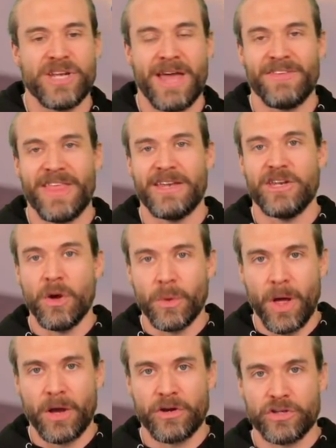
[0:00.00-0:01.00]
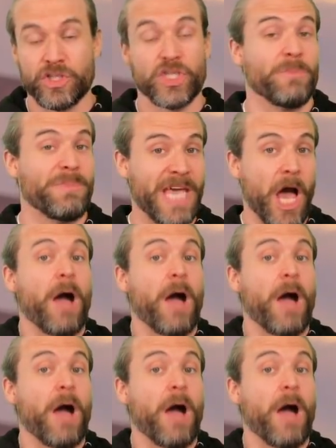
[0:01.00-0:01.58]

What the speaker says: and having that no longer just be